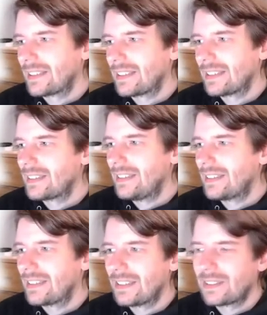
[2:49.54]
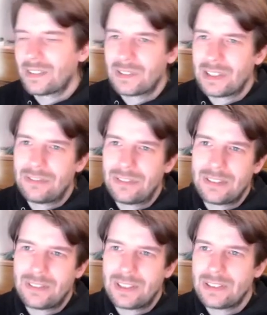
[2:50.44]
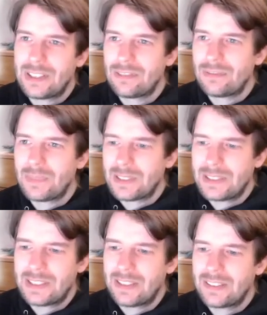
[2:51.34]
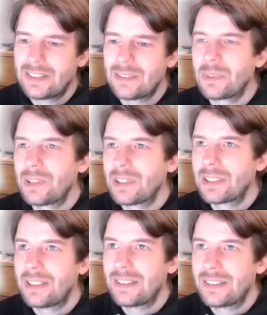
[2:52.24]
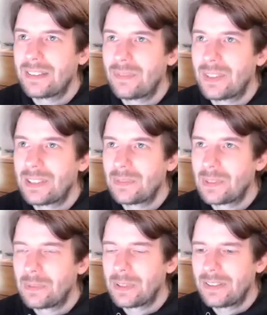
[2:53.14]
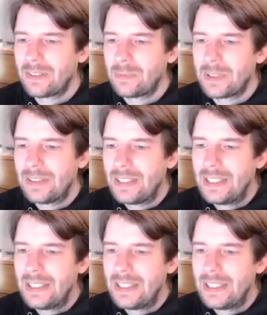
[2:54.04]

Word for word: Ethernet or Wi-Fi, where you have multicast and broadcasts and multiple participants.